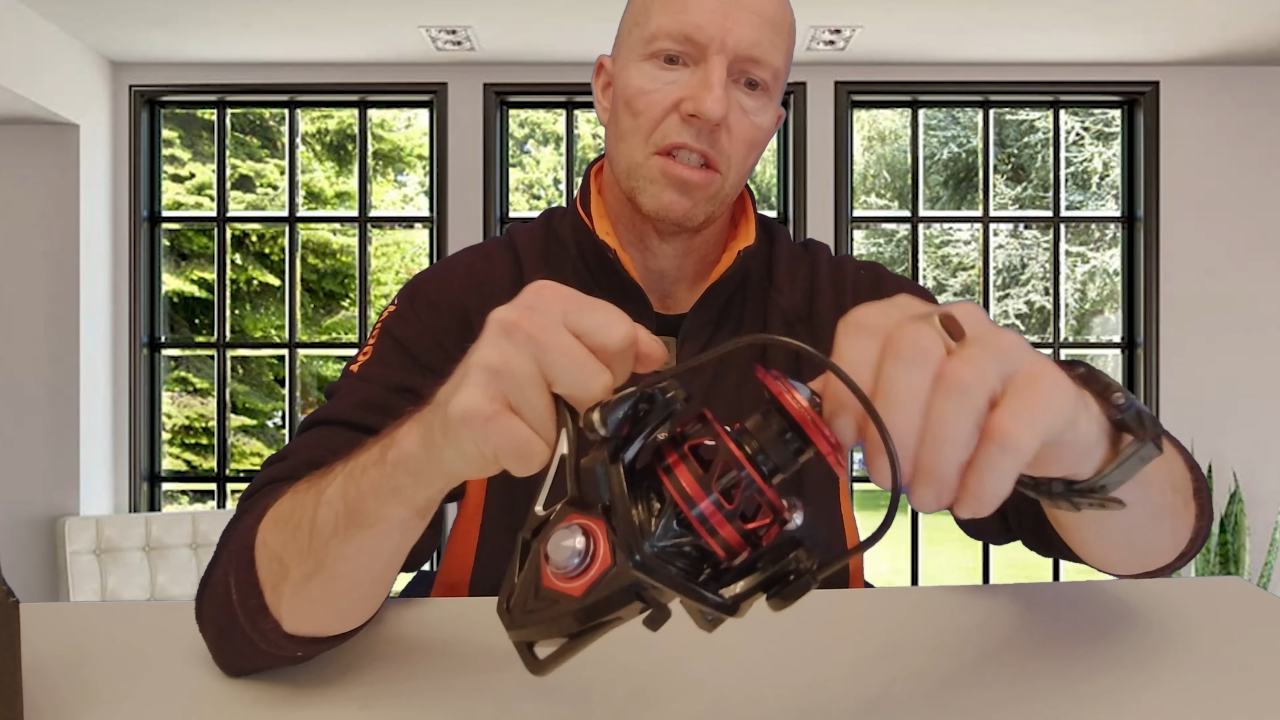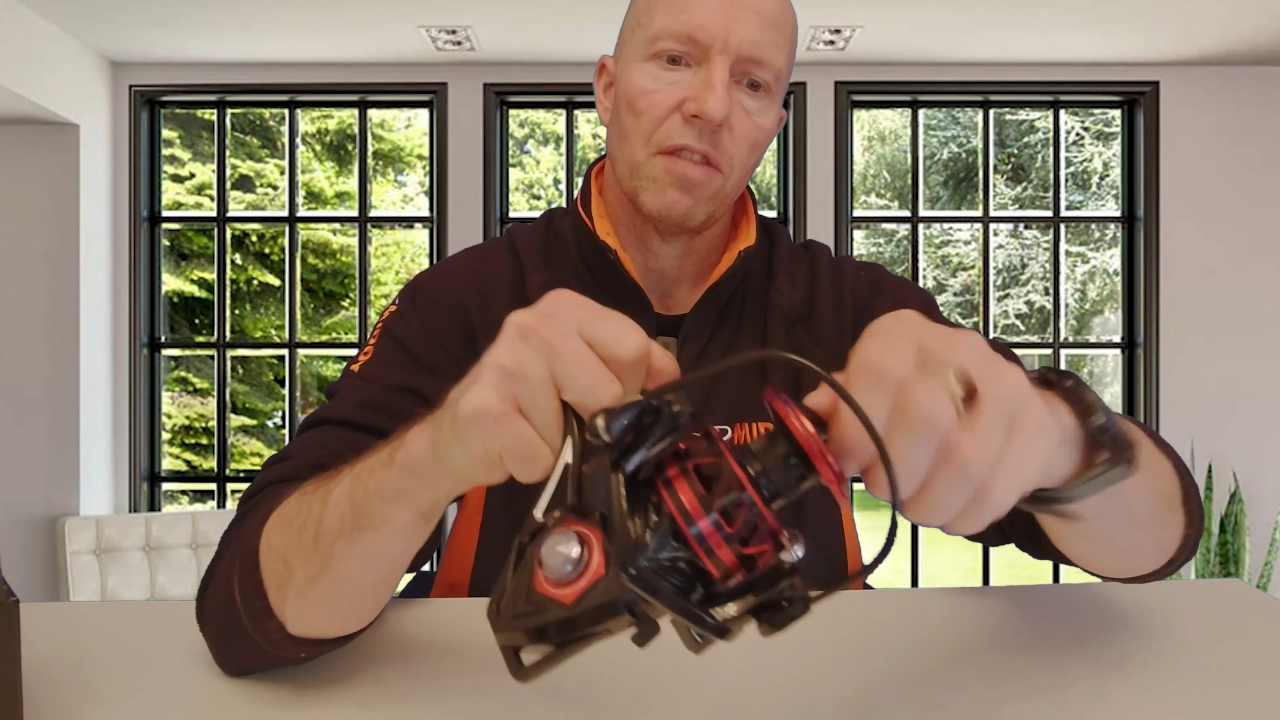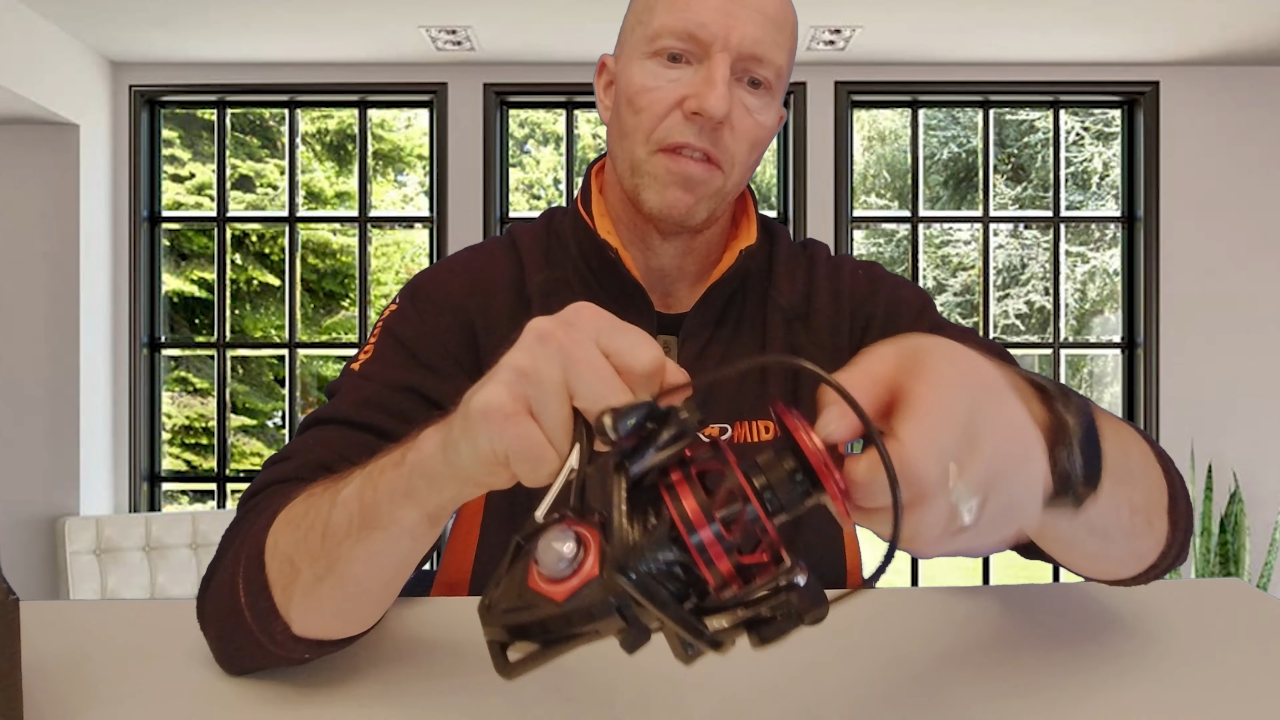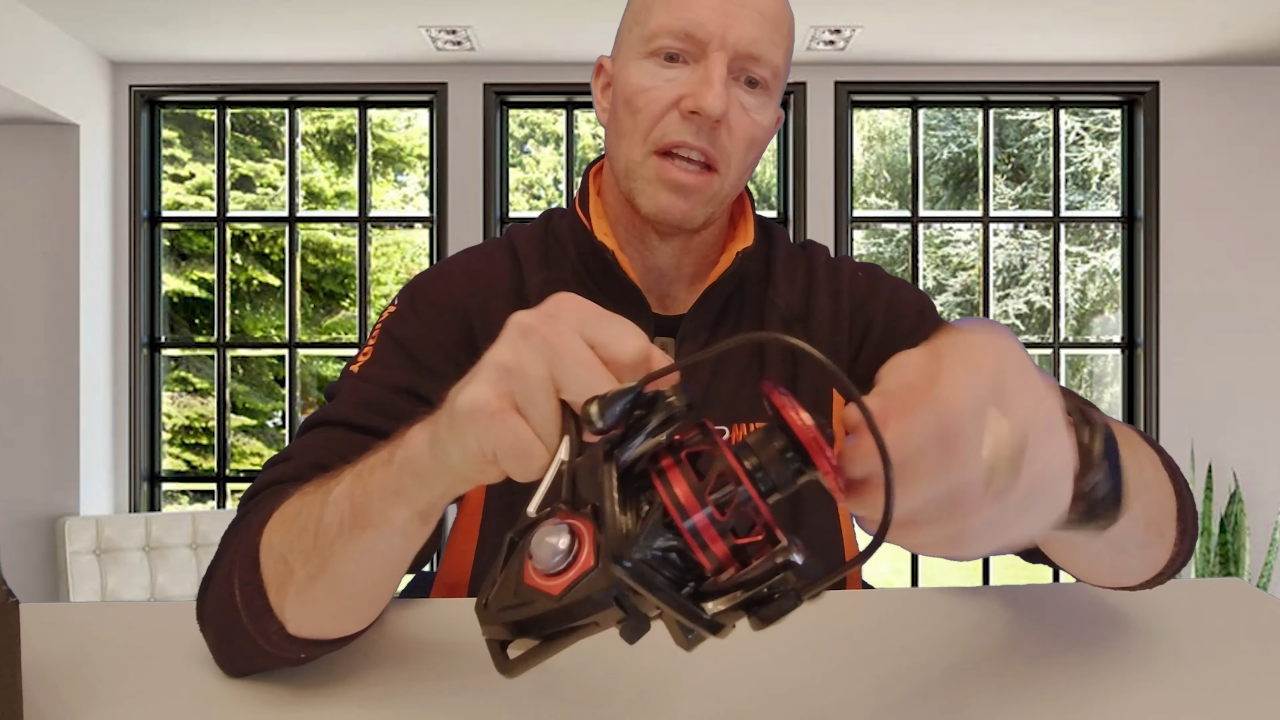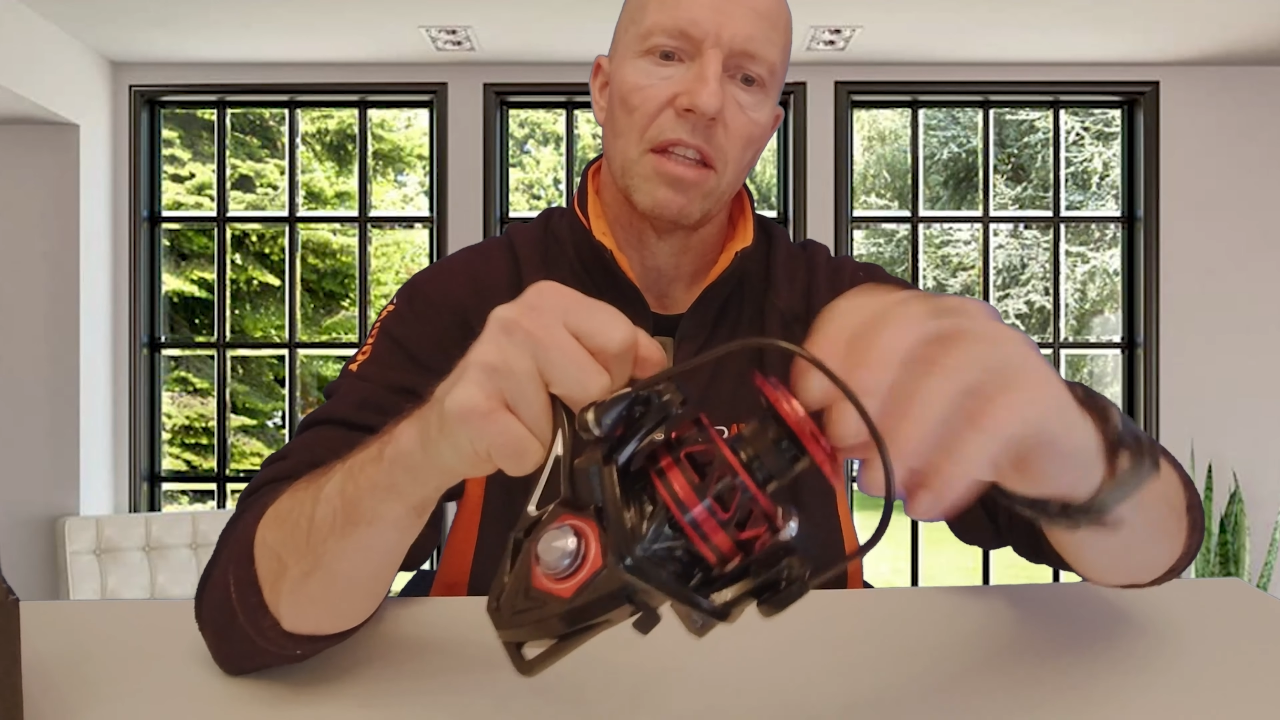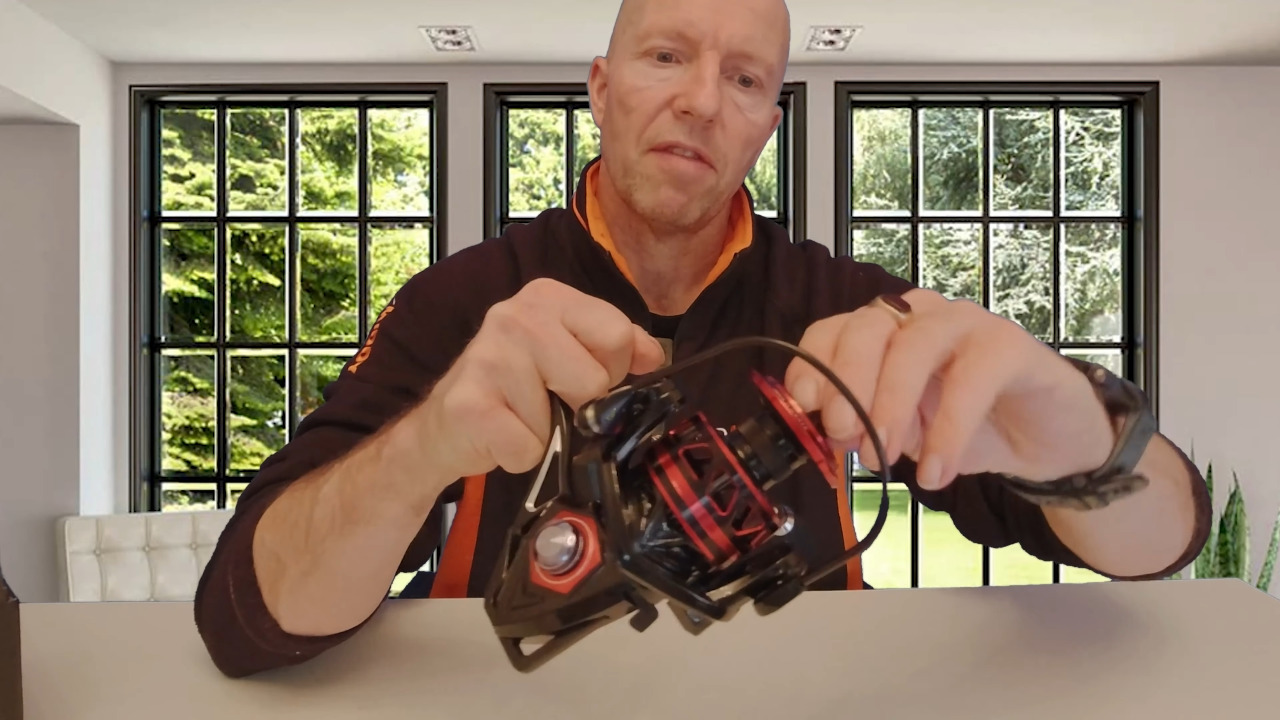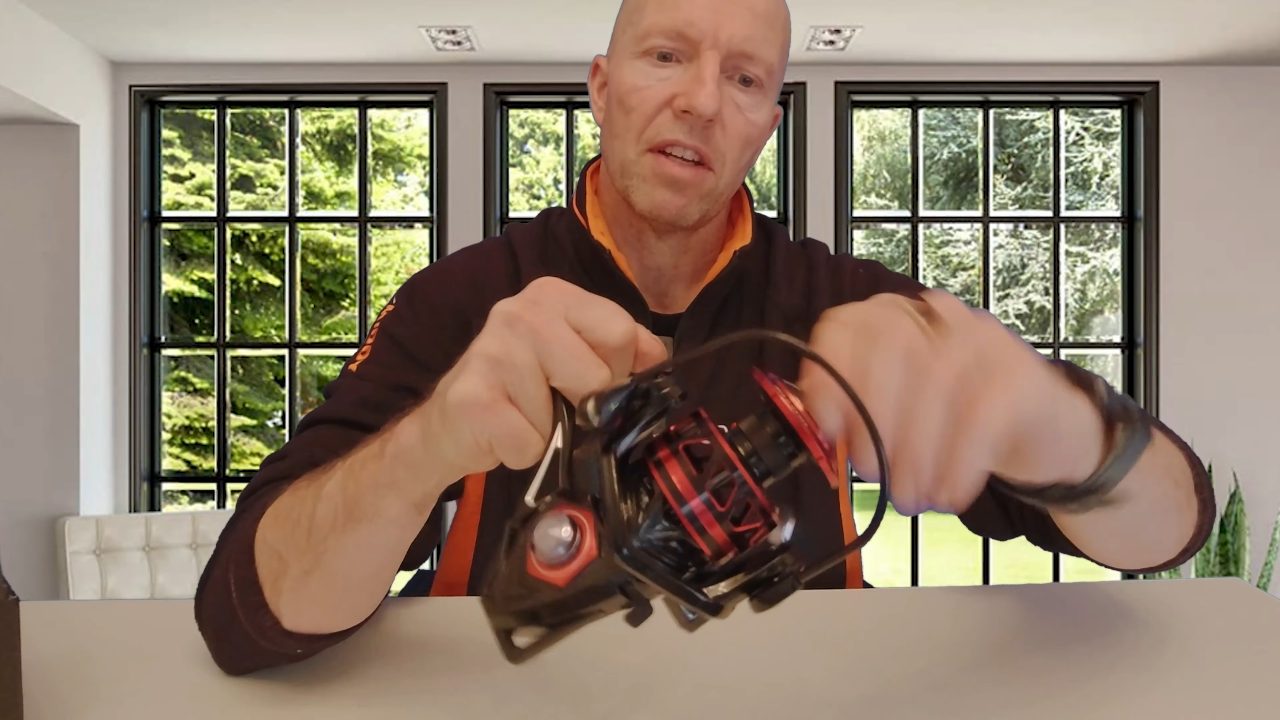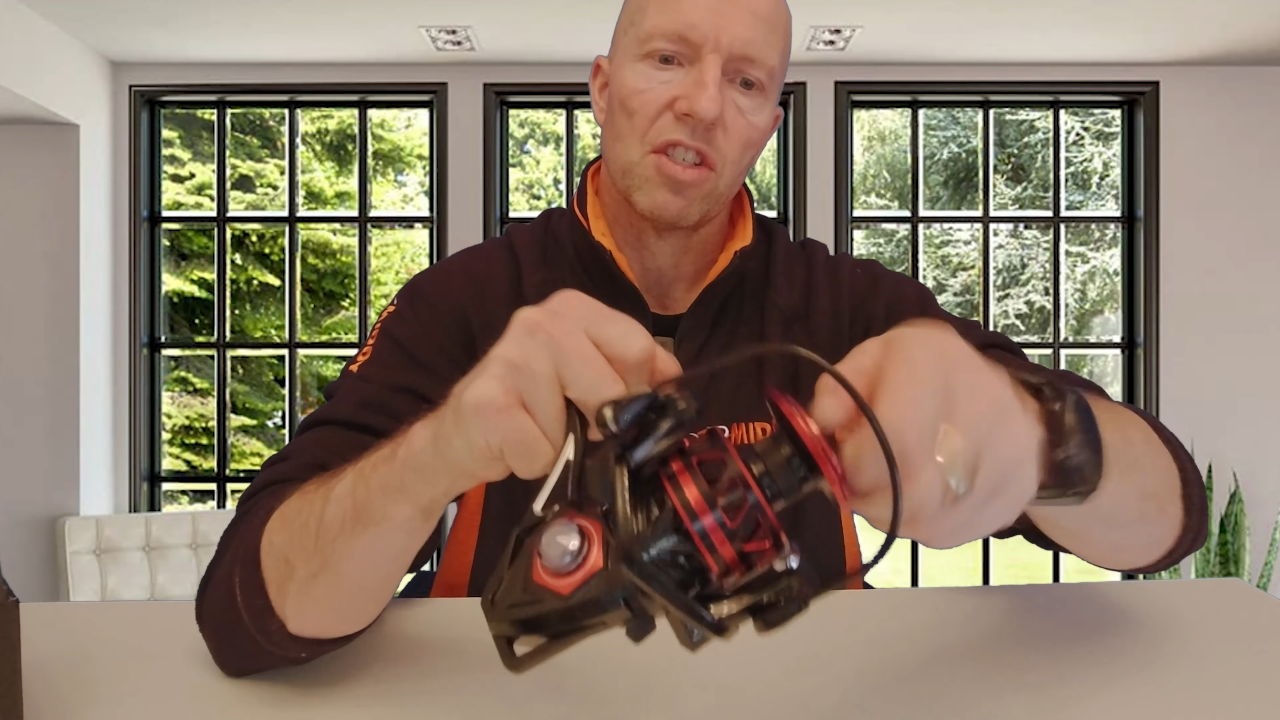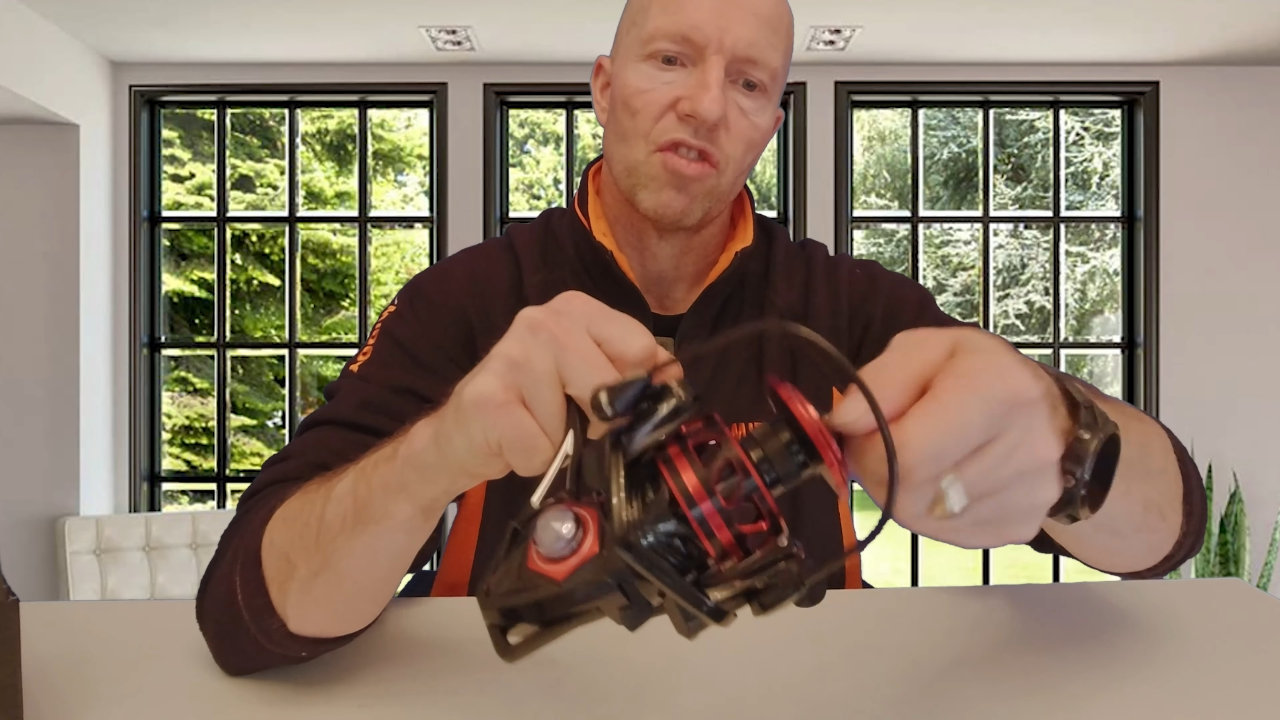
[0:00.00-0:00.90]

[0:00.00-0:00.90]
a fairly fast